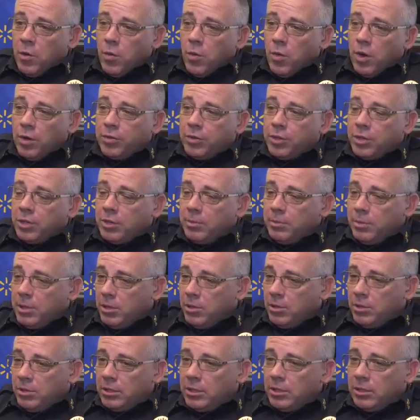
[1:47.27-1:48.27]
what the
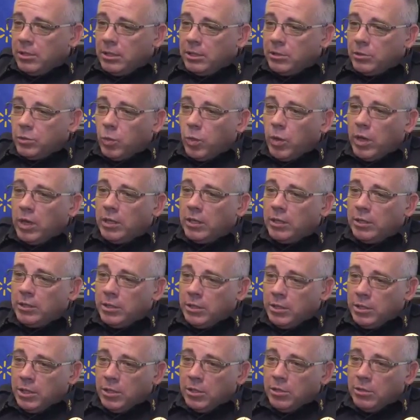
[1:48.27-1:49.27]
community is willing
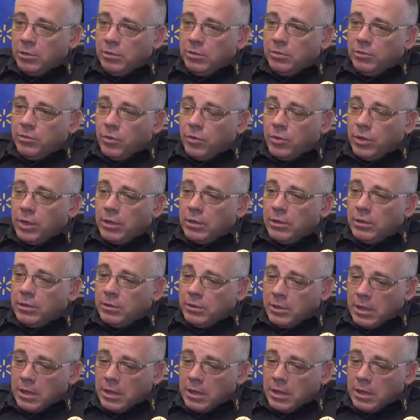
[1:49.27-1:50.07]
to do for the